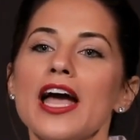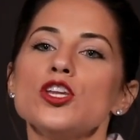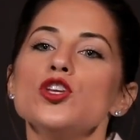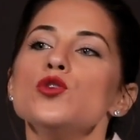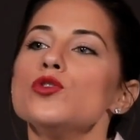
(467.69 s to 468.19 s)

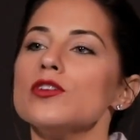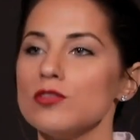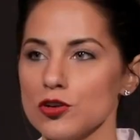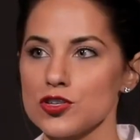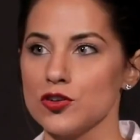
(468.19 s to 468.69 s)
and
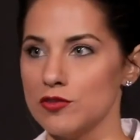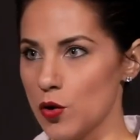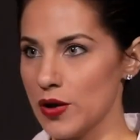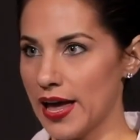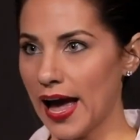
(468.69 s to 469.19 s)
universal
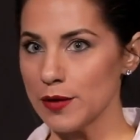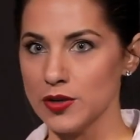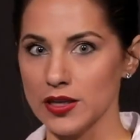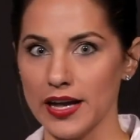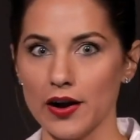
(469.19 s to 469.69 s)

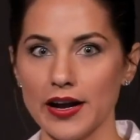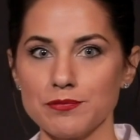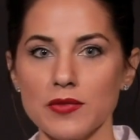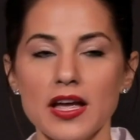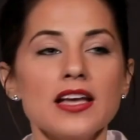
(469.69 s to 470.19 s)
vocabulary.